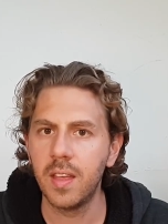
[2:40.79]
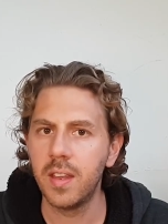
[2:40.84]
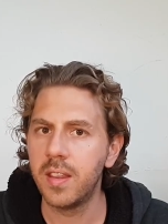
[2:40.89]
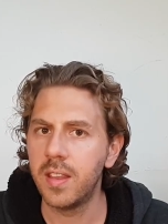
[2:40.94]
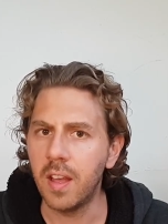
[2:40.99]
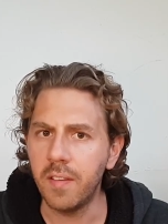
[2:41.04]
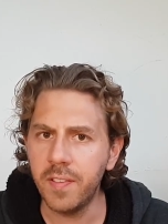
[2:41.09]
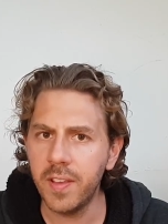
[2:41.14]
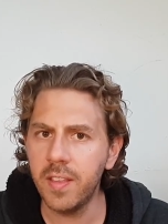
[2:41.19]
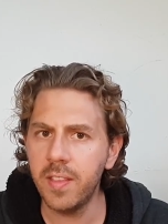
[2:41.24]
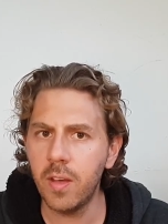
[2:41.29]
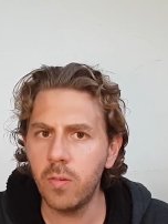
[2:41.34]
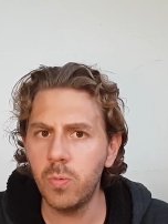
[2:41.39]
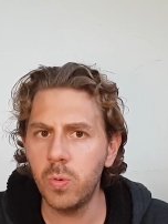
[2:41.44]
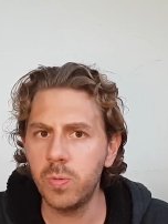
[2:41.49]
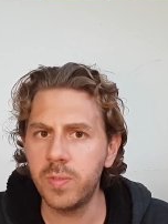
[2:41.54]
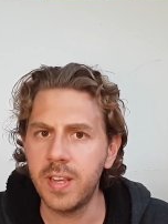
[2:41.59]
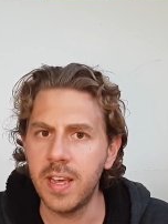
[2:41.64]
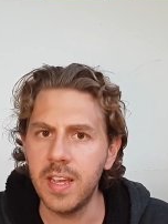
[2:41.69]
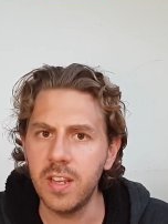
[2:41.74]
Nothing that
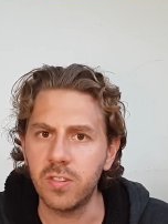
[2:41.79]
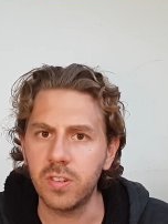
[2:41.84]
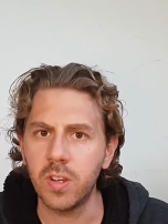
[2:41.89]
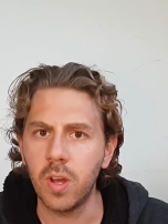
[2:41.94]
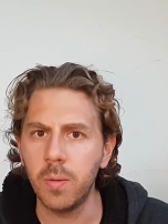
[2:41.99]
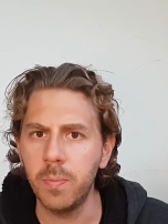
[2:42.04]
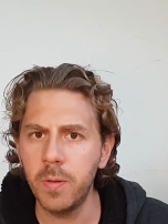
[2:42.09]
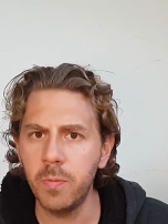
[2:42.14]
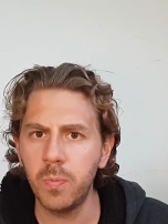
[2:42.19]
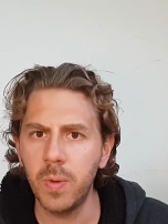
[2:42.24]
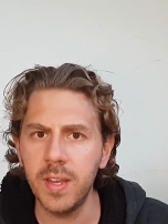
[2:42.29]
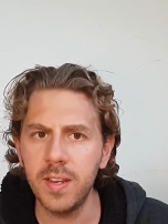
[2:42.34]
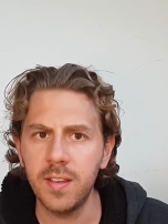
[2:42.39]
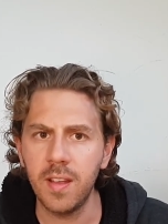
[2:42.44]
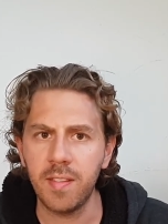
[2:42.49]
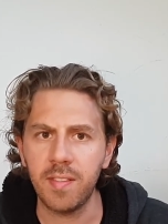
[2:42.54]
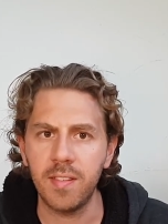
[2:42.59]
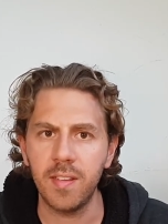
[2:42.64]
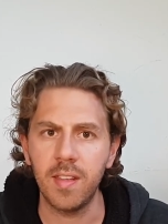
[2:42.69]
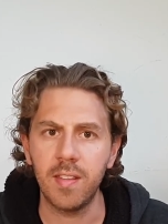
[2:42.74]
will teach common
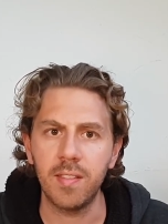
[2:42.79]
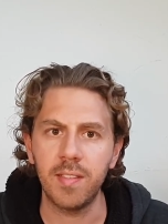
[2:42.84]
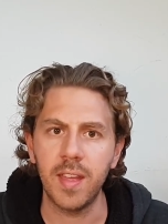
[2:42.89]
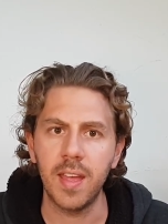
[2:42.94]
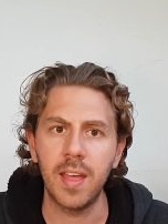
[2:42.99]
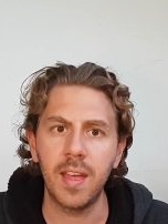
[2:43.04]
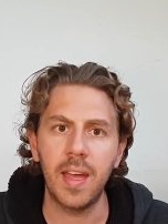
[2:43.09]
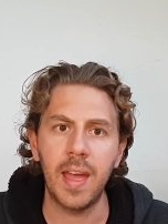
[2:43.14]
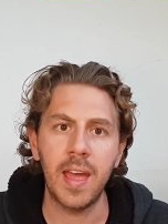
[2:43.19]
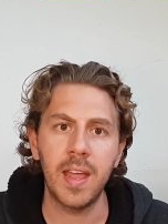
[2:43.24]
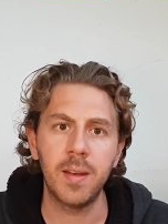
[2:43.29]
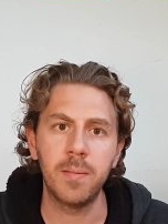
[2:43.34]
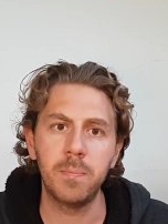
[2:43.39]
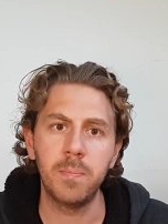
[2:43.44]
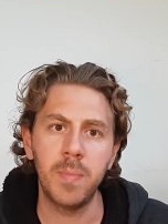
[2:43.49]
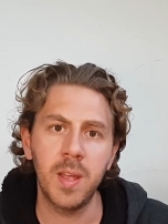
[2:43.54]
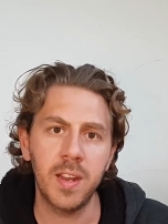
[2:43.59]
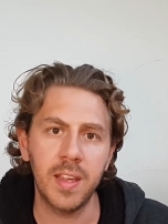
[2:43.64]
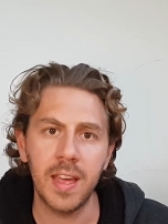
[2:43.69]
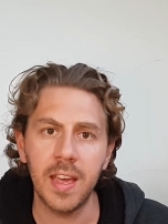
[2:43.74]
weaknesses and
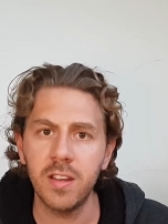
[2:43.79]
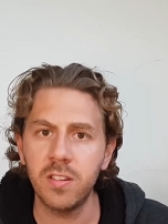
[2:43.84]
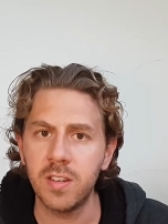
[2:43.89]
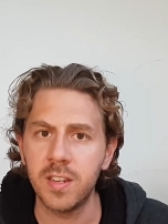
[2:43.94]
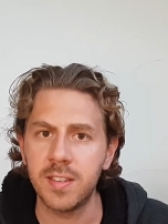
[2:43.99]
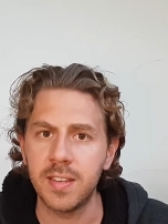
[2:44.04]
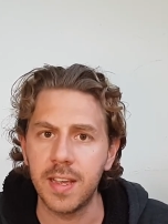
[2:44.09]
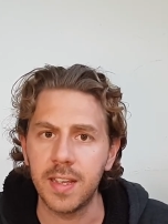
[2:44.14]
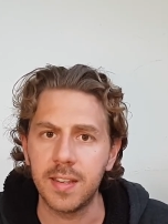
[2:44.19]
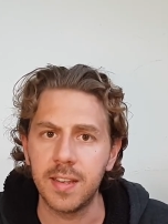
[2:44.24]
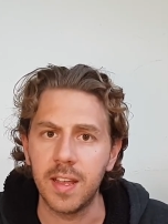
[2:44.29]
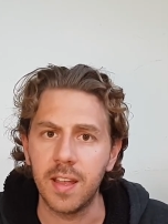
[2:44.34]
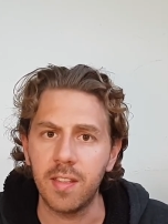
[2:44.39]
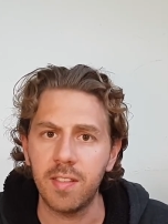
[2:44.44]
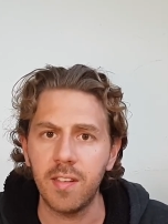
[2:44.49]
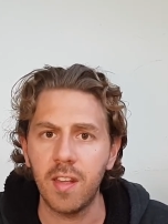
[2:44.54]
mitigation techniques,